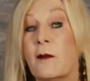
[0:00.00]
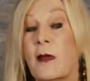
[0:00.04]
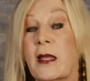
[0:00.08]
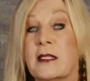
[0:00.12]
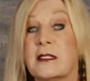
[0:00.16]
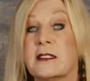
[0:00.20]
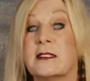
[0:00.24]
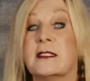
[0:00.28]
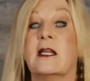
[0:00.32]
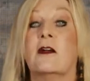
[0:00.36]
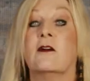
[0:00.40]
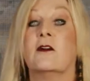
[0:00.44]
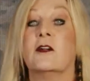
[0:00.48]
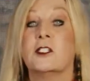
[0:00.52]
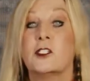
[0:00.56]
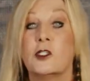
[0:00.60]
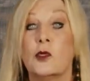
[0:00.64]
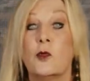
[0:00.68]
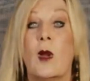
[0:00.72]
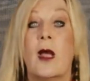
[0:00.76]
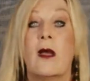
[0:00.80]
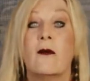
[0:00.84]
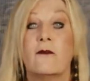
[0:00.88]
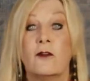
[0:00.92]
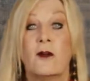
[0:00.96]
and Sarah
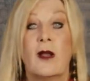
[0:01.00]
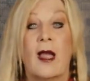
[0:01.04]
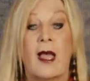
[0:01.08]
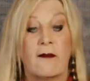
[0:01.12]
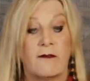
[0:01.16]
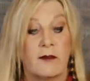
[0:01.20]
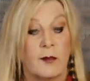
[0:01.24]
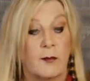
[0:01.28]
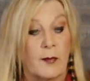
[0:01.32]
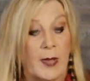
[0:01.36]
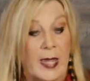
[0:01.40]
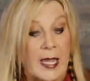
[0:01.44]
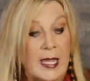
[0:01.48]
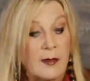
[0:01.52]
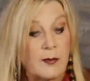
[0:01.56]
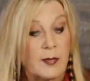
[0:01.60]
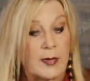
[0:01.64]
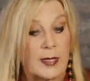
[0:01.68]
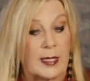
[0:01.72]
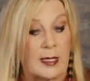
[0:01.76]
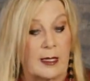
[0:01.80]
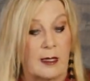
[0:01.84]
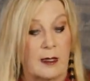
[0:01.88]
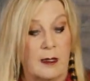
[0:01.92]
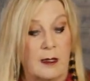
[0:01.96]
to ever have a
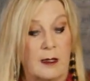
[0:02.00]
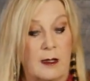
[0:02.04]
baby.